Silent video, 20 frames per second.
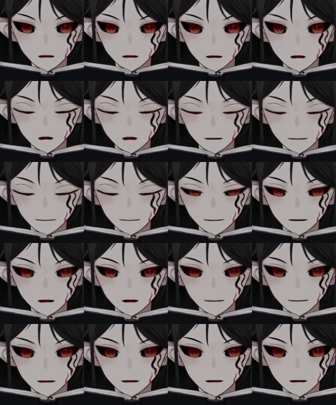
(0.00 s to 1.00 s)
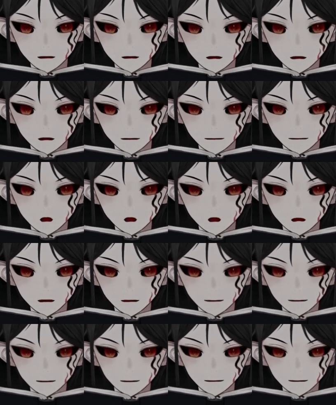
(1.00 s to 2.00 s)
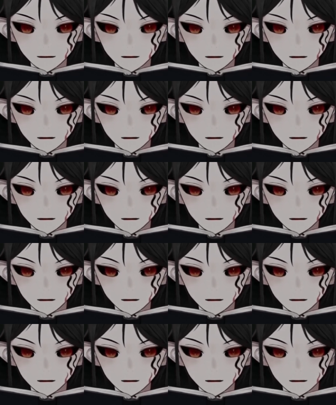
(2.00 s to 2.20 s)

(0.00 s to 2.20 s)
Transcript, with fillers: Yep, definitely a new voice.